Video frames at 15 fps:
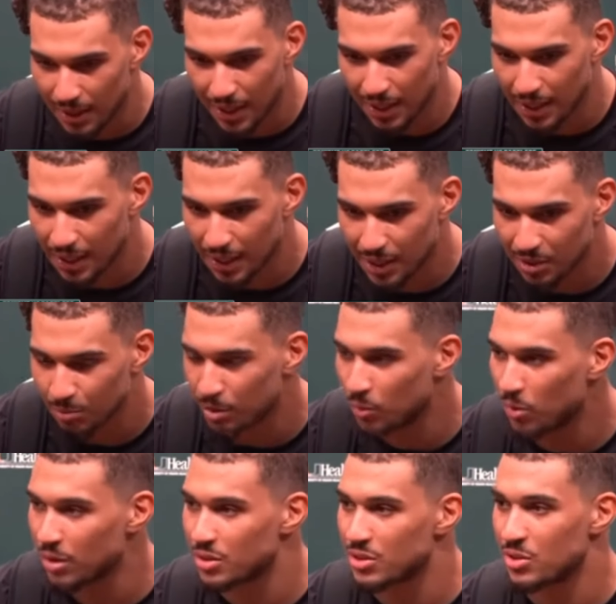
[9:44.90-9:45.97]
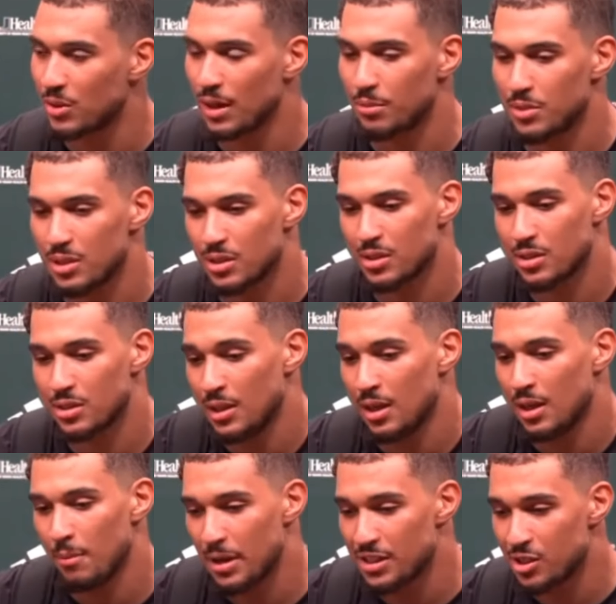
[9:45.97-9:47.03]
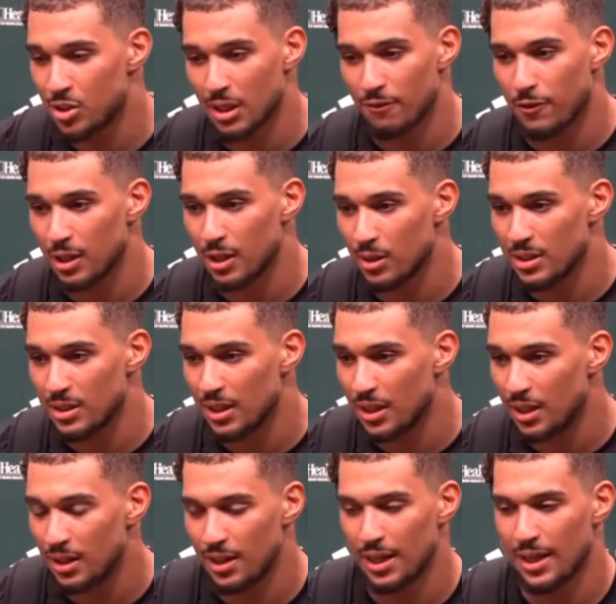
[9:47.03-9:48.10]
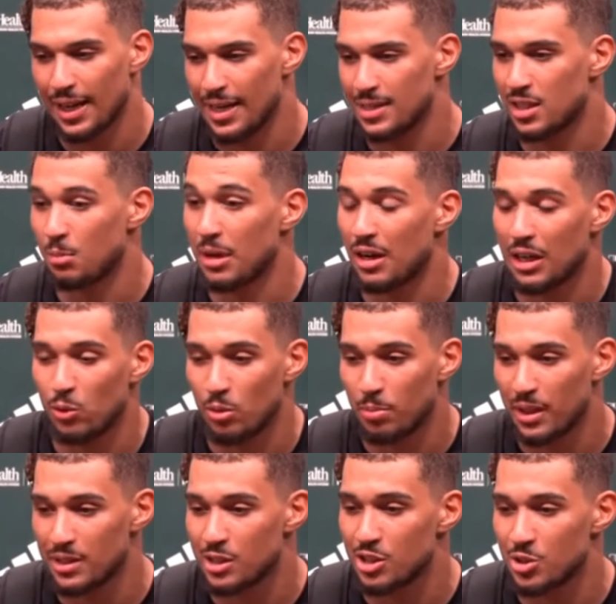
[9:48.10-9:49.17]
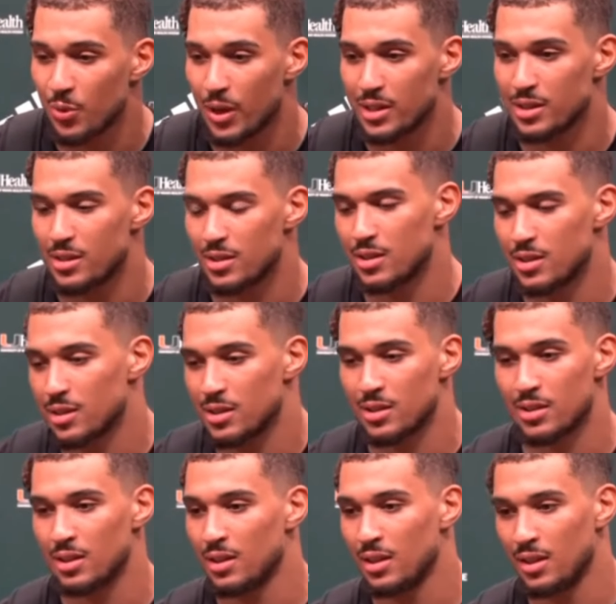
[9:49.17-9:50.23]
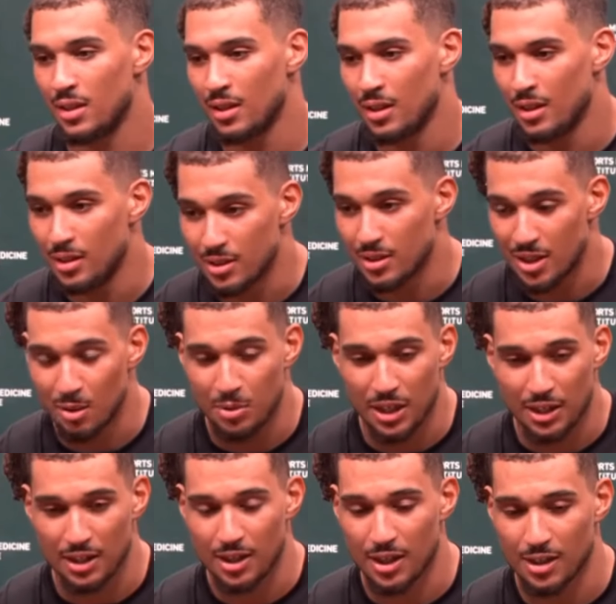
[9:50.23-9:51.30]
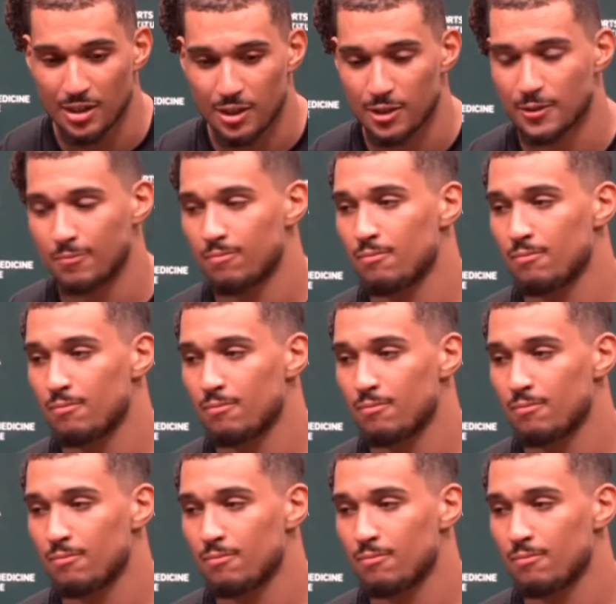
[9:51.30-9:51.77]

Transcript: I, I couldn't put words to it. I'm just basically trying to follow his lead, kind of ask him how he would play situations, and just just keep taking the knowledge.